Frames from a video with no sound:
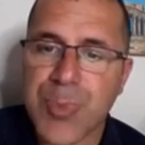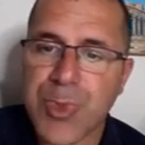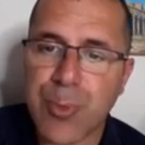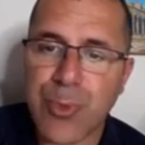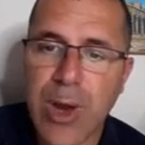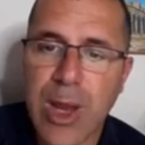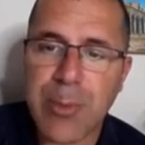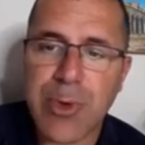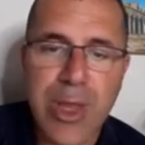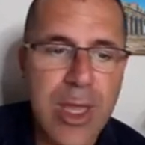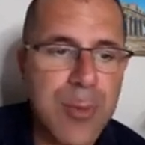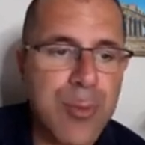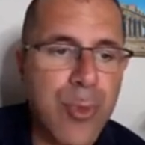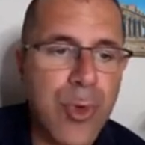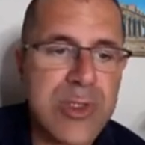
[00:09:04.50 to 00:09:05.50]
The primary
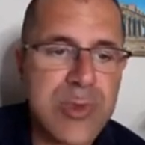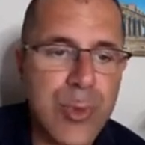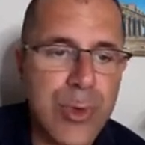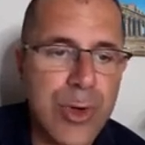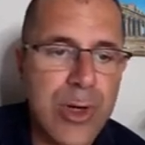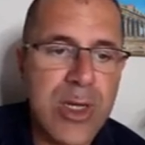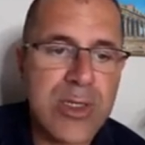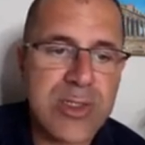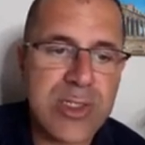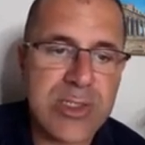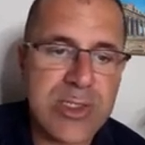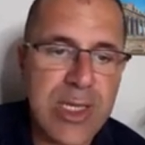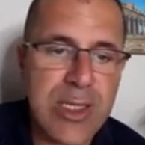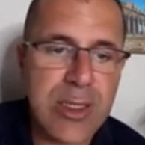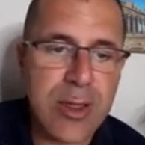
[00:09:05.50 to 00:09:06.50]
endpoints were
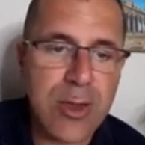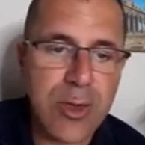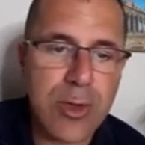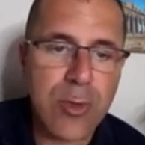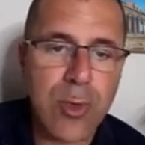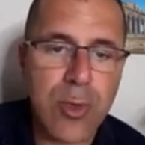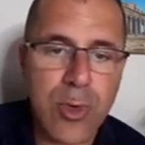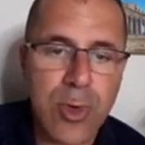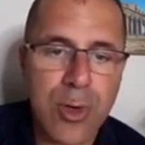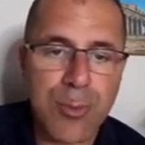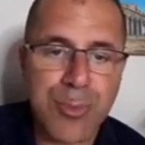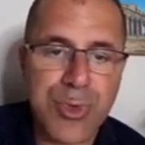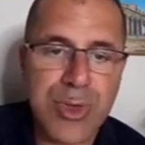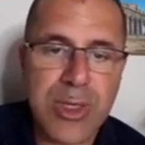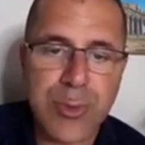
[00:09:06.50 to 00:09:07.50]
sustained clinical
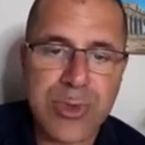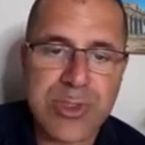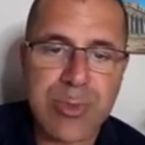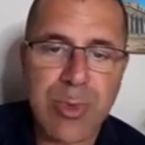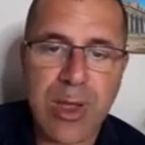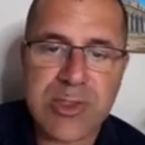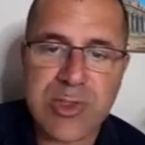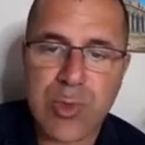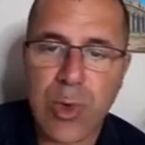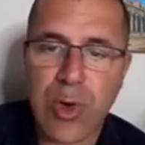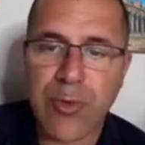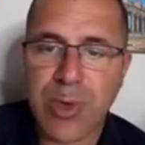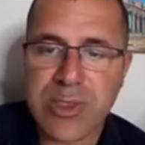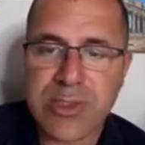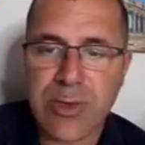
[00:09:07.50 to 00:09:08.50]
complete response
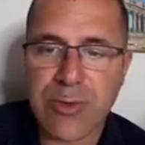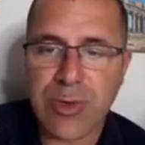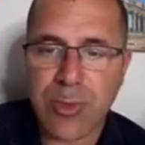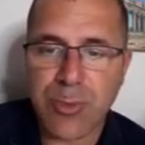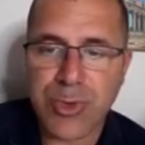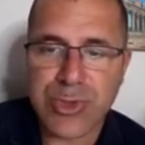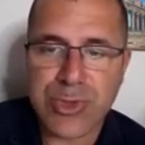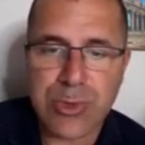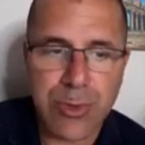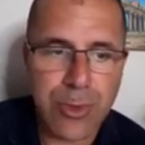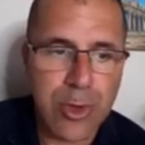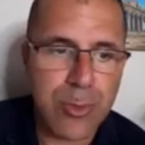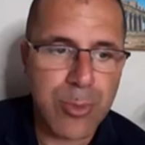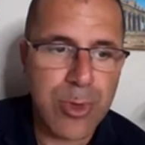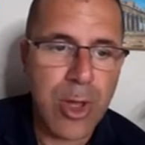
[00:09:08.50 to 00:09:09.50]
12 months after completion of
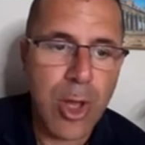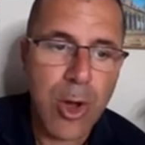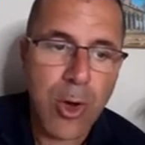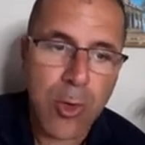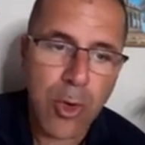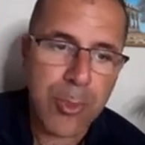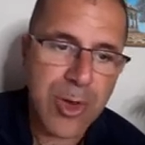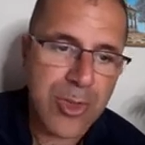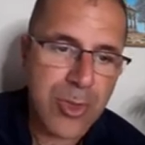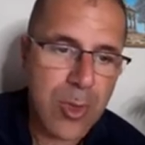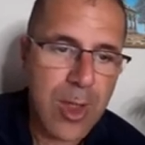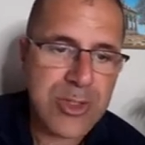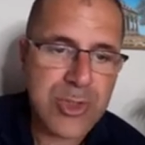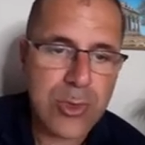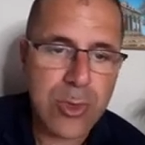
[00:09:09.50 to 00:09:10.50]
therapy, or
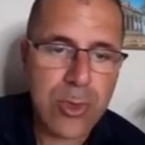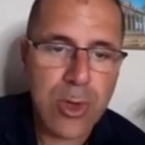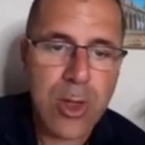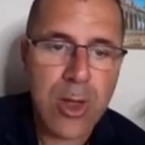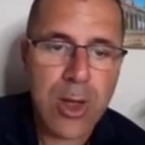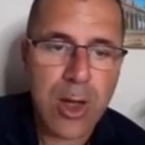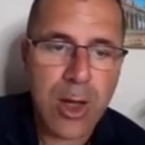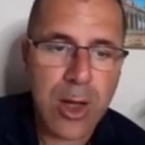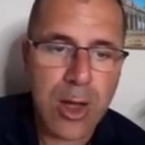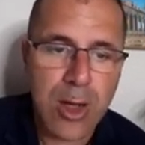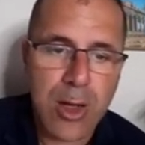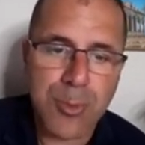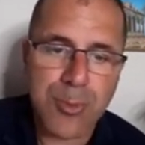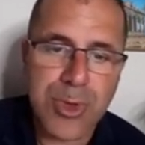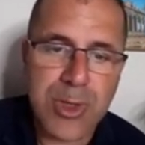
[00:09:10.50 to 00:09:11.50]
pathological
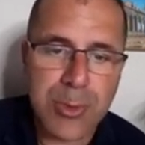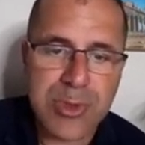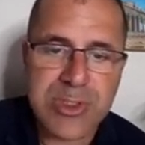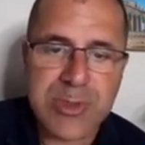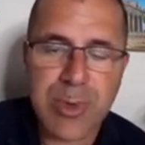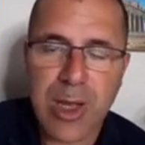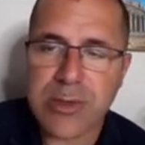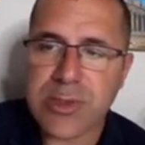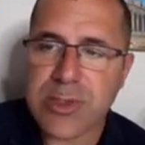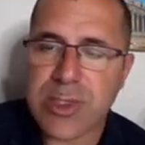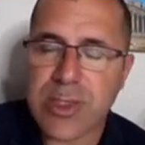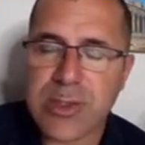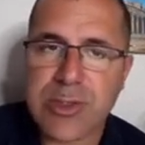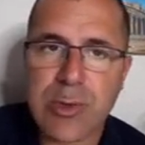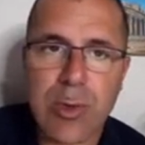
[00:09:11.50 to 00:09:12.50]
complete response,
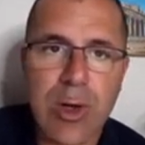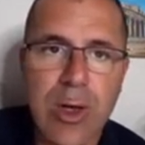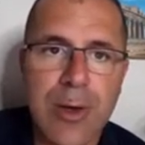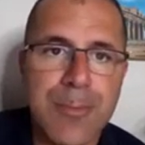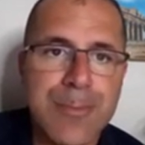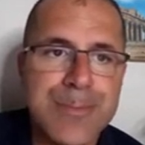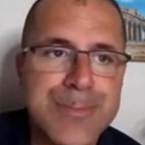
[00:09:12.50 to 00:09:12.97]
and so on.